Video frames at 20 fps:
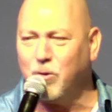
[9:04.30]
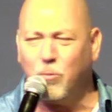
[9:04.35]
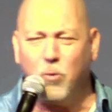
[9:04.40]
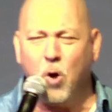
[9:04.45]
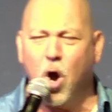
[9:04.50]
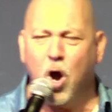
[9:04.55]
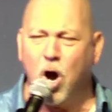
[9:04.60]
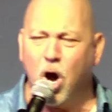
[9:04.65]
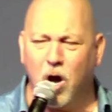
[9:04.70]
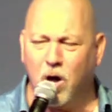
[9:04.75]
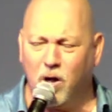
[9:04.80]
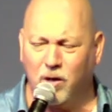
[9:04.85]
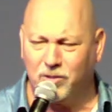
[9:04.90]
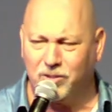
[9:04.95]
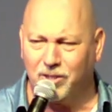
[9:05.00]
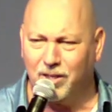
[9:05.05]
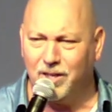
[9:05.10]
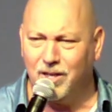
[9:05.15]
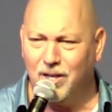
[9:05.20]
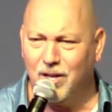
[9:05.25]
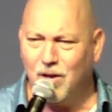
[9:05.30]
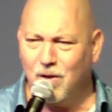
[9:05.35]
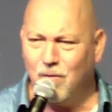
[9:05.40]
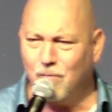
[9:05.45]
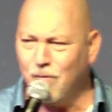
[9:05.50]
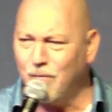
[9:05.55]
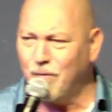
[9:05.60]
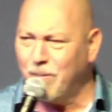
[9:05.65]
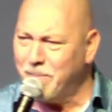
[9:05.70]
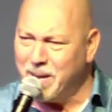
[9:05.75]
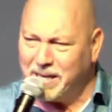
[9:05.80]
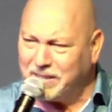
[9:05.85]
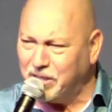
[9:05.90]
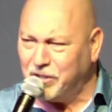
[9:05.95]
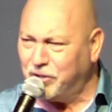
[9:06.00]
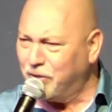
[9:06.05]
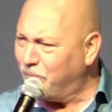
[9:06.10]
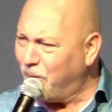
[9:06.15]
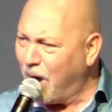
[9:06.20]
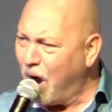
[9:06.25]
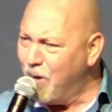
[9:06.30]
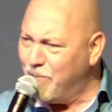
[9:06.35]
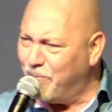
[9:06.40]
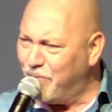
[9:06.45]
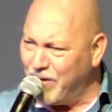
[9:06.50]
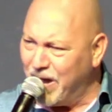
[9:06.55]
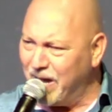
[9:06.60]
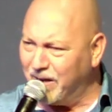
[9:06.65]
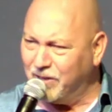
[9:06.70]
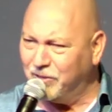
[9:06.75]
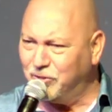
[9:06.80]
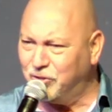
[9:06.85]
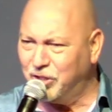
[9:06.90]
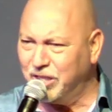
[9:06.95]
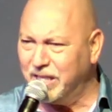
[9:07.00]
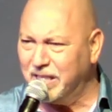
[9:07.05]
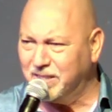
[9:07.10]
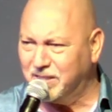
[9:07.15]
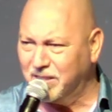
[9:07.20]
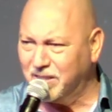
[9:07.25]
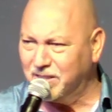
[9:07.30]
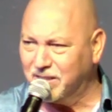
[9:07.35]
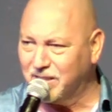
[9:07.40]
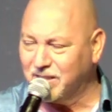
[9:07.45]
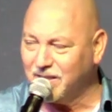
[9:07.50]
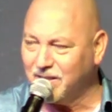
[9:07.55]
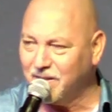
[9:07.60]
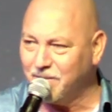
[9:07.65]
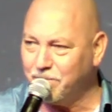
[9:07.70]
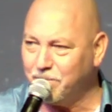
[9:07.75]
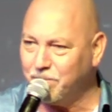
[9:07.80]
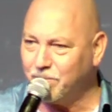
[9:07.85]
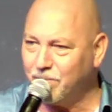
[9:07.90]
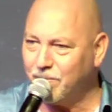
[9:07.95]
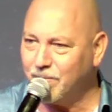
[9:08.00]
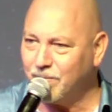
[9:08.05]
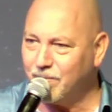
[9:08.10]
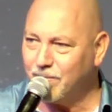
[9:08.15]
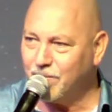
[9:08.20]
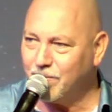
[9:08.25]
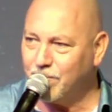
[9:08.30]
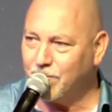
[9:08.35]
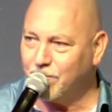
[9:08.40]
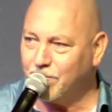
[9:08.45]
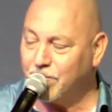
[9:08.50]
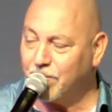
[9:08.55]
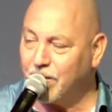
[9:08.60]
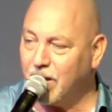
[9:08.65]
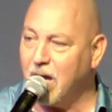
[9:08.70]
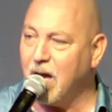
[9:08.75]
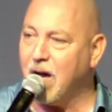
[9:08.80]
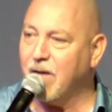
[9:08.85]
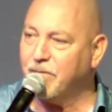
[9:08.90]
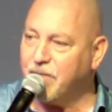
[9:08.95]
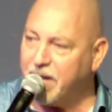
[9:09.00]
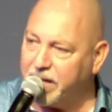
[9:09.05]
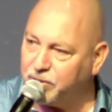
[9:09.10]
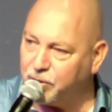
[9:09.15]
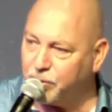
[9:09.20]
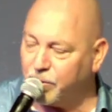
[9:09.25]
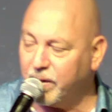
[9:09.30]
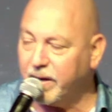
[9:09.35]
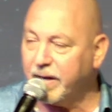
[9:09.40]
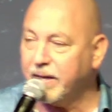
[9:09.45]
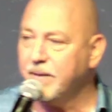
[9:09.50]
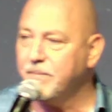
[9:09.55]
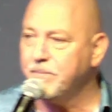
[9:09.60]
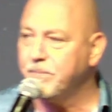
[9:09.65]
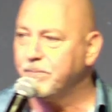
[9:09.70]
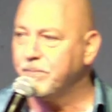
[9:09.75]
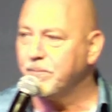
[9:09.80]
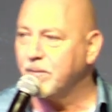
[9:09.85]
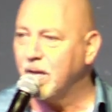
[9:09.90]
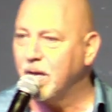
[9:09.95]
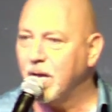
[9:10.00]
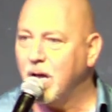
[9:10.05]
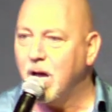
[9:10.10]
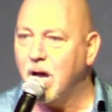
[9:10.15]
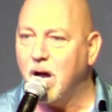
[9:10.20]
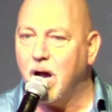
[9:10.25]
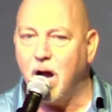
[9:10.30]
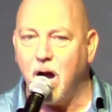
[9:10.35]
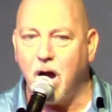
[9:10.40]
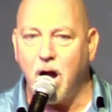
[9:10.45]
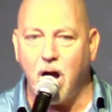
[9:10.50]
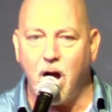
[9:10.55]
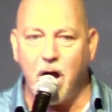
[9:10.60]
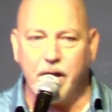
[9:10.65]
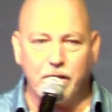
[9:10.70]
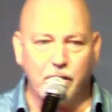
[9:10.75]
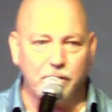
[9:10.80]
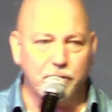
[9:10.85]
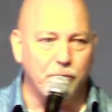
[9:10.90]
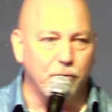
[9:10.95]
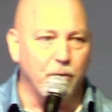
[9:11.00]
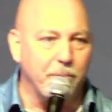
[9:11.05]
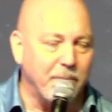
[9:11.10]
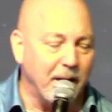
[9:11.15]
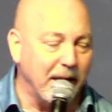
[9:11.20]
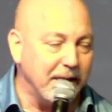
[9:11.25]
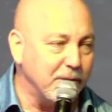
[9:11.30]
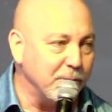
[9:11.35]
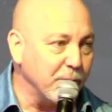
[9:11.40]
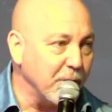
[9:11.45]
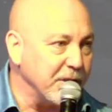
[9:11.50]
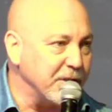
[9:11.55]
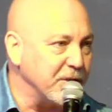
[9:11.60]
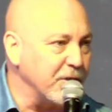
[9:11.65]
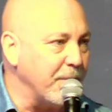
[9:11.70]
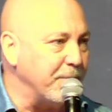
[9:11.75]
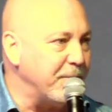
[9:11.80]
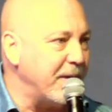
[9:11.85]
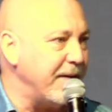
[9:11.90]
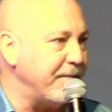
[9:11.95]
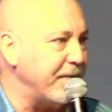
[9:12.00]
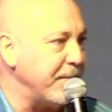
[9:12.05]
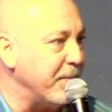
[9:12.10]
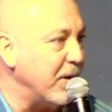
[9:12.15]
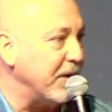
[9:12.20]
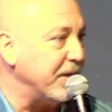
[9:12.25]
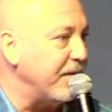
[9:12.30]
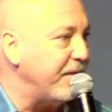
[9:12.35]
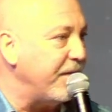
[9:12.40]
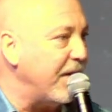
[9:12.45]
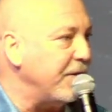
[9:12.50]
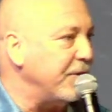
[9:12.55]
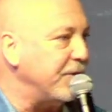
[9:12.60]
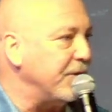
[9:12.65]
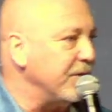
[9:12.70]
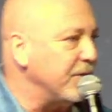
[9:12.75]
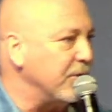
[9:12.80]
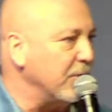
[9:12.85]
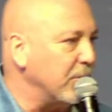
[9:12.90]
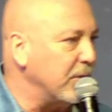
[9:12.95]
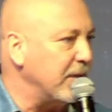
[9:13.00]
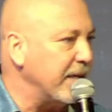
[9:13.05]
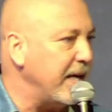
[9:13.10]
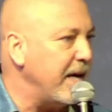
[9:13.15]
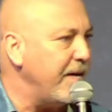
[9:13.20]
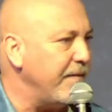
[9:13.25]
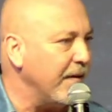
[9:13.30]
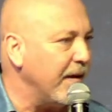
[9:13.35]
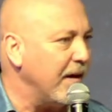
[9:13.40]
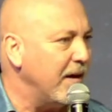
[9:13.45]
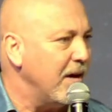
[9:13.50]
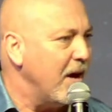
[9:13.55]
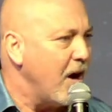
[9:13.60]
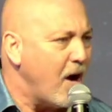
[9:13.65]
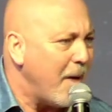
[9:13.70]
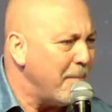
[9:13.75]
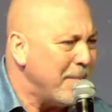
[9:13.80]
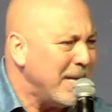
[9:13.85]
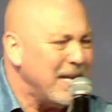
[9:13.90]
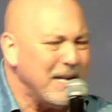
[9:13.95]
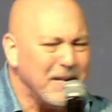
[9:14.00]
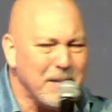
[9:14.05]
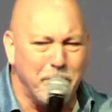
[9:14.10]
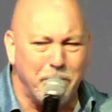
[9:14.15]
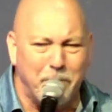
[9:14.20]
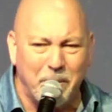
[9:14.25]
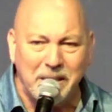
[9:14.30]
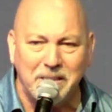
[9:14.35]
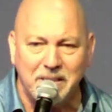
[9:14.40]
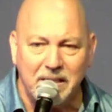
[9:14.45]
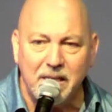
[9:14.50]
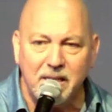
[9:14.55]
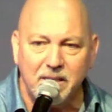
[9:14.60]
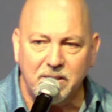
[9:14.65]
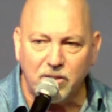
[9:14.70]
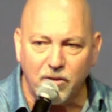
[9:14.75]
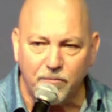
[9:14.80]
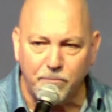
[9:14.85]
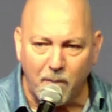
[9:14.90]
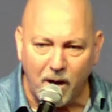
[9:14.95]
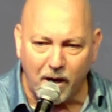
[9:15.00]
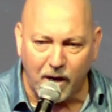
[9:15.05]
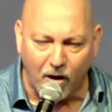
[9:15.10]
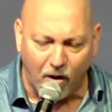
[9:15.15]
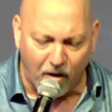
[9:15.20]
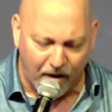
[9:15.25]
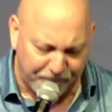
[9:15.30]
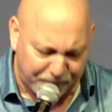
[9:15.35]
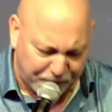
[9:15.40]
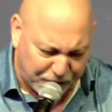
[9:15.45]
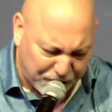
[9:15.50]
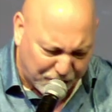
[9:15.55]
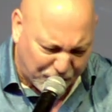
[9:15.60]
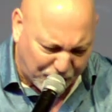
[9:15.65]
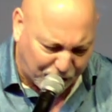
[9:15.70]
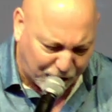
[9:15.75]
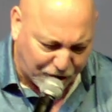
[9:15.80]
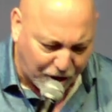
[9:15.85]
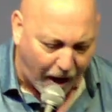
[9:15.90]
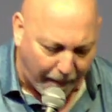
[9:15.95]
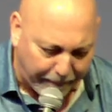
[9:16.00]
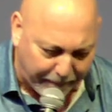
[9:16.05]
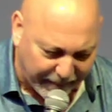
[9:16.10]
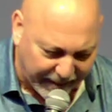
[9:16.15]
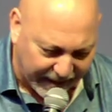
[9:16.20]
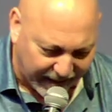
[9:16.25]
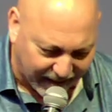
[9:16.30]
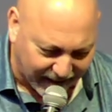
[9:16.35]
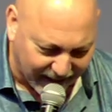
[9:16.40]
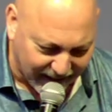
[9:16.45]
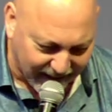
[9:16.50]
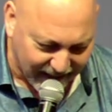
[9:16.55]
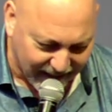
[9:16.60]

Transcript: the world with a message of hope found in Jesus eventually, I got to a place where I stopped having my devotions altogether. I mean, in the busyness of my life, just stopping